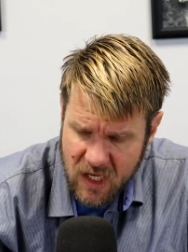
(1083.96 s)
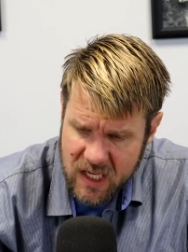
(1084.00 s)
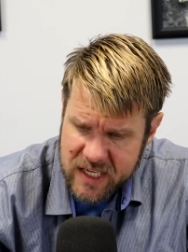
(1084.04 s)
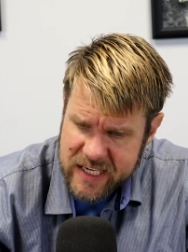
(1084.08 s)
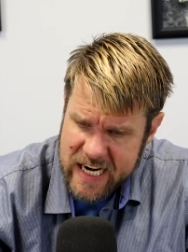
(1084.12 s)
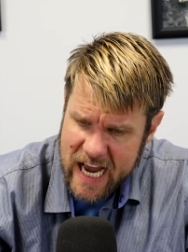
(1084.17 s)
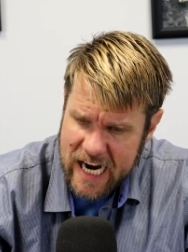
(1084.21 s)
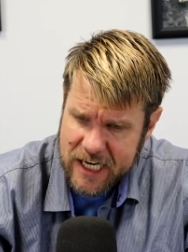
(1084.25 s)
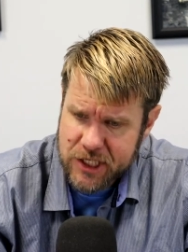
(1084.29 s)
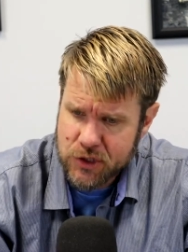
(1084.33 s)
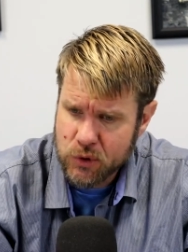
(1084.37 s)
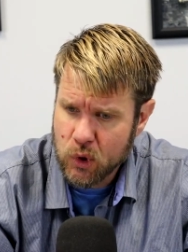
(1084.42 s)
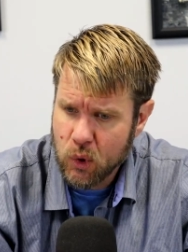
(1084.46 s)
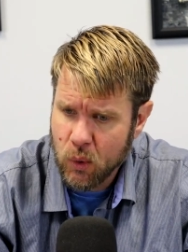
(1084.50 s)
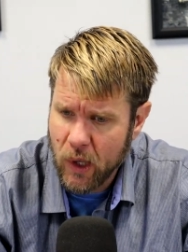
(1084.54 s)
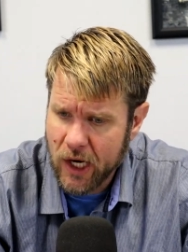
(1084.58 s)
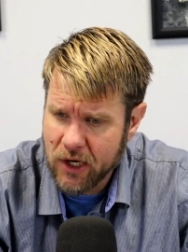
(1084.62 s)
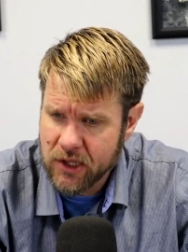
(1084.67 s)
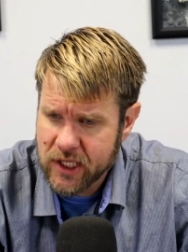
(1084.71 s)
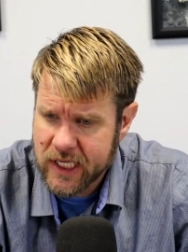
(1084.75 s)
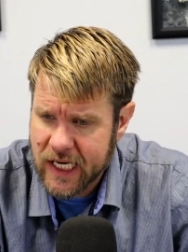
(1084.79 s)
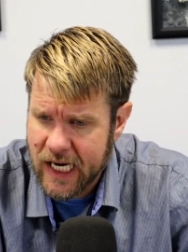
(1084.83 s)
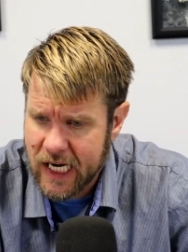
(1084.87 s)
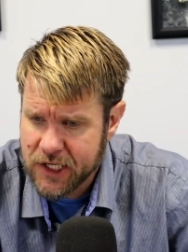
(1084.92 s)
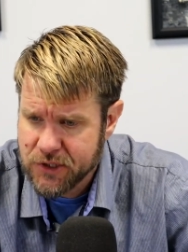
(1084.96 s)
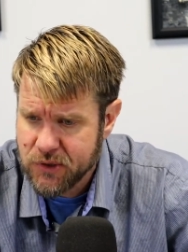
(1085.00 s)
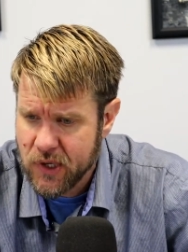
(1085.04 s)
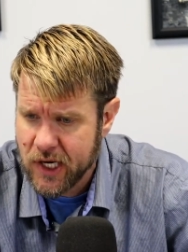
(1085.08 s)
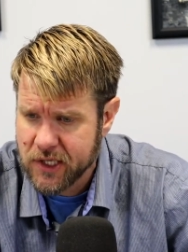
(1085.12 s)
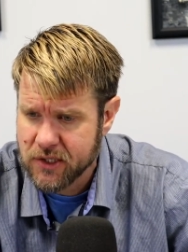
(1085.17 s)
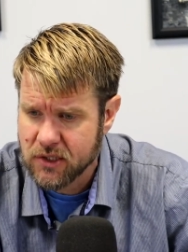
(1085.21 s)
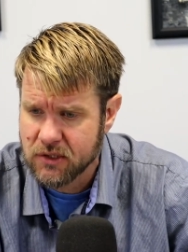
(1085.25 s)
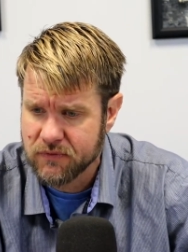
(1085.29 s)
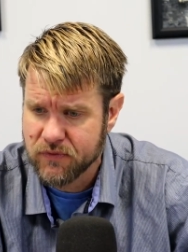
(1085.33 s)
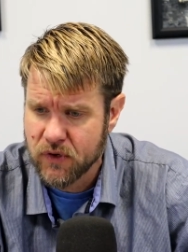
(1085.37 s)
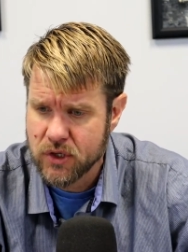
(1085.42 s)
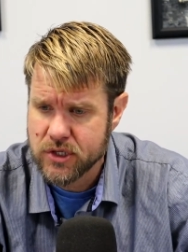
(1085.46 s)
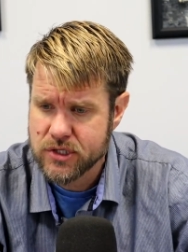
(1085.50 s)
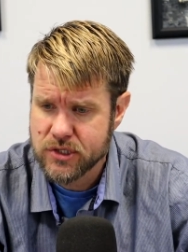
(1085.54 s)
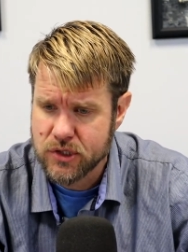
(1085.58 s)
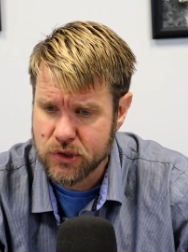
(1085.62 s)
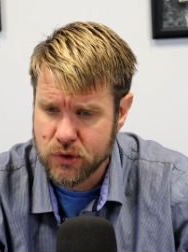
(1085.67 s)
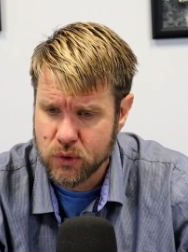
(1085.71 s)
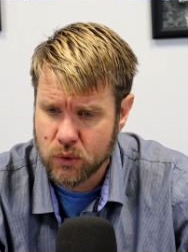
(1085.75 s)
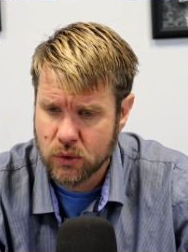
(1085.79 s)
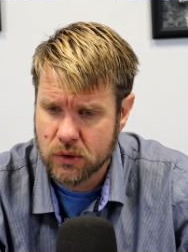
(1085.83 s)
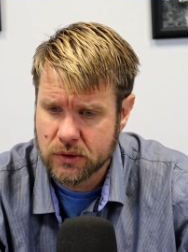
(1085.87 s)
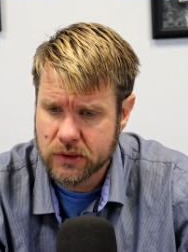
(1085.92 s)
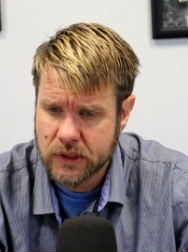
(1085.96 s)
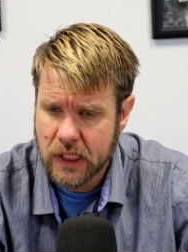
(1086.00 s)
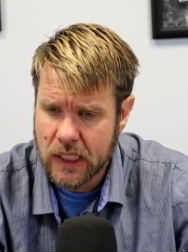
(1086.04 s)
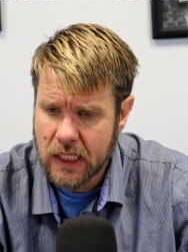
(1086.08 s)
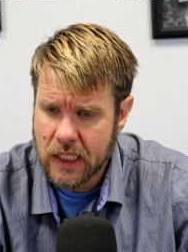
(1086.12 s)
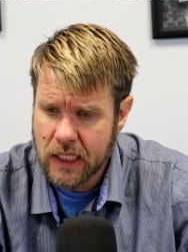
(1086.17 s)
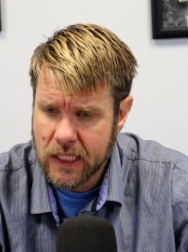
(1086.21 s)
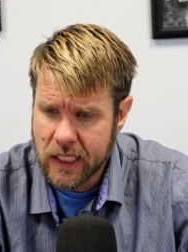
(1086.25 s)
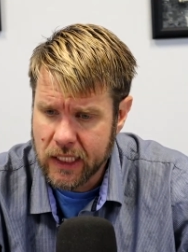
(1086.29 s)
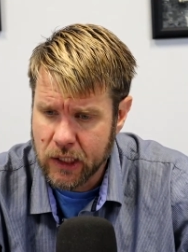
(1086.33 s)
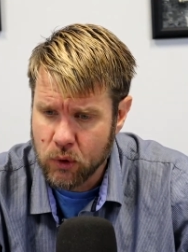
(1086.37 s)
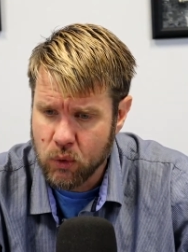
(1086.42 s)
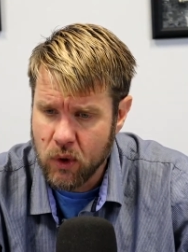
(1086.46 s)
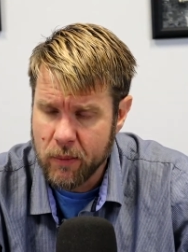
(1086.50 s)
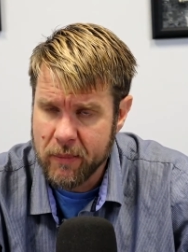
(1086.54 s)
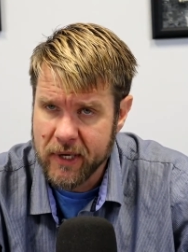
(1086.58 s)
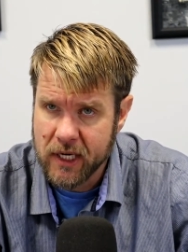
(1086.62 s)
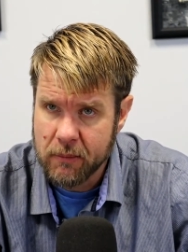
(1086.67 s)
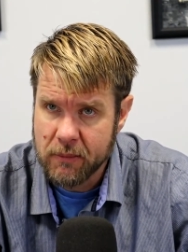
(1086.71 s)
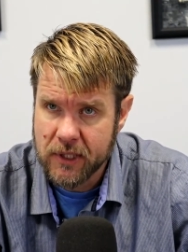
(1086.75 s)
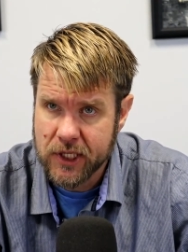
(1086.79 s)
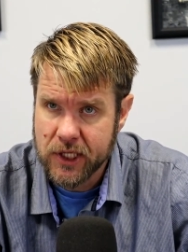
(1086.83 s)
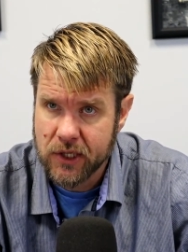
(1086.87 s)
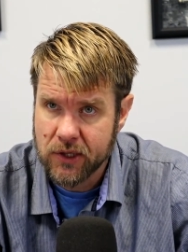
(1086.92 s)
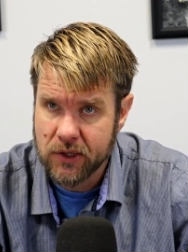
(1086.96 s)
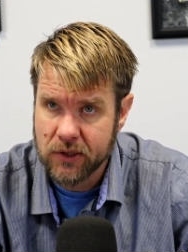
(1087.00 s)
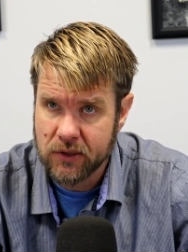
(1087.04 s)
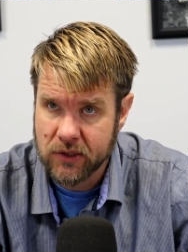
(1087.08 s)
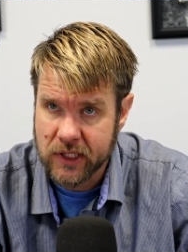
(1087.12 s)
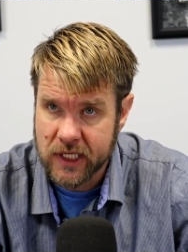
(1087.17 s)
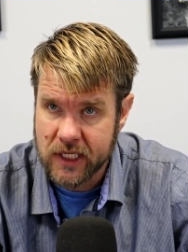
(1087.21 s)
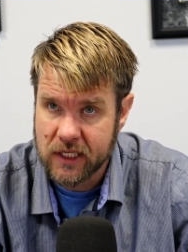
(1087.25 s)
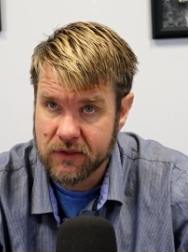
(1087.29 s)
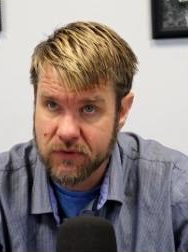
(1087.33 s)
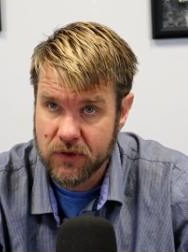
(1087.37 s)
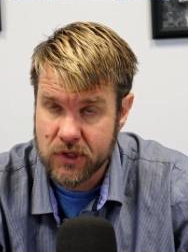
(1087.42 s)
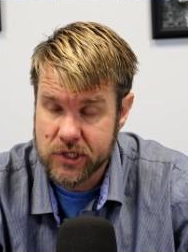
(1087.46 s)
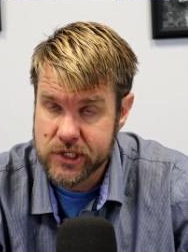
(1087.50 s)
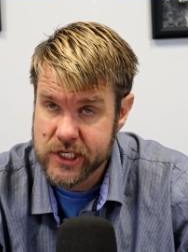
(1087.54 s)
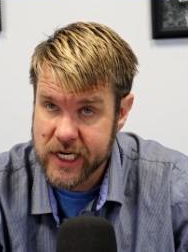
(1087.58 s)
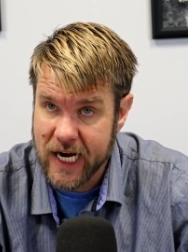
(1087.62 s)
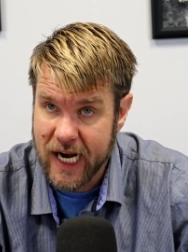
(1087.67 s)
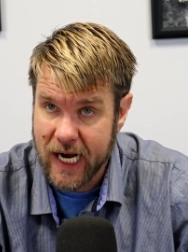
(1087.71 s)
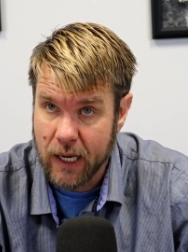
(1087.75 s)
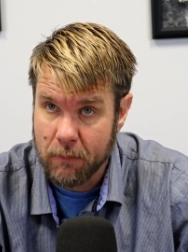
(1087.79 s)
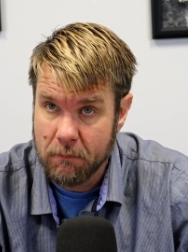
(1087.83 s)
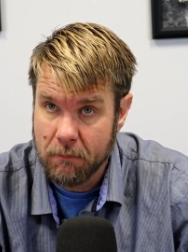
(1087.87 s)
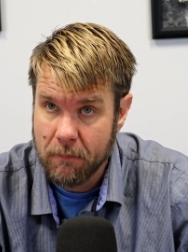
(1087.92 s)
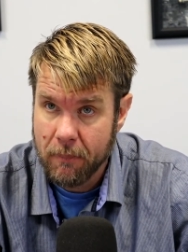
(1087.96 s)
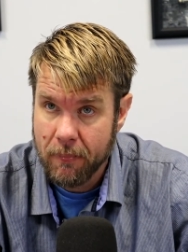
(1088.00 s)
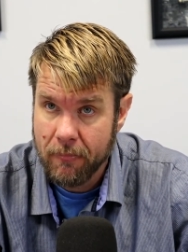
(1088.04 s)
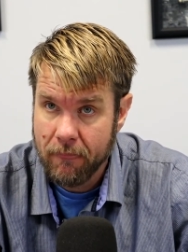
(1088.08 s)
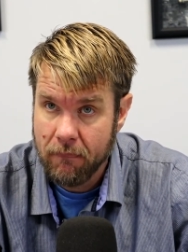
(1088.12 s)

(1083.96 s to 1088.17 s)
Next, require the contractor to furnish the tools and equipment and material needed for the job.